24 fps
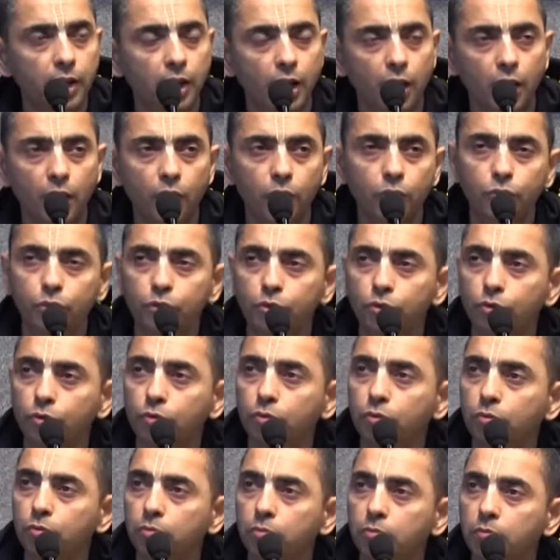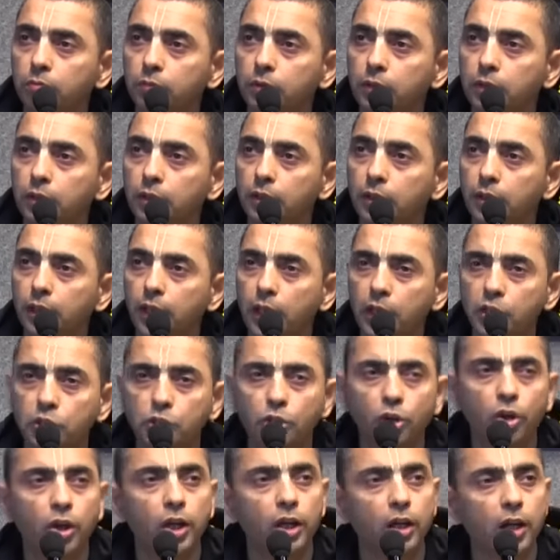how to uh,
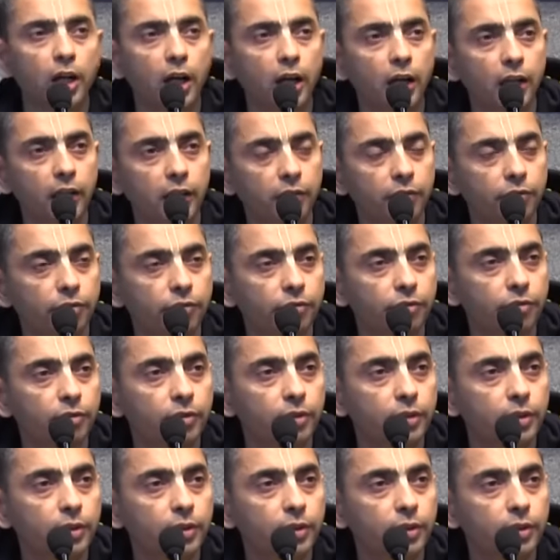enjoy life.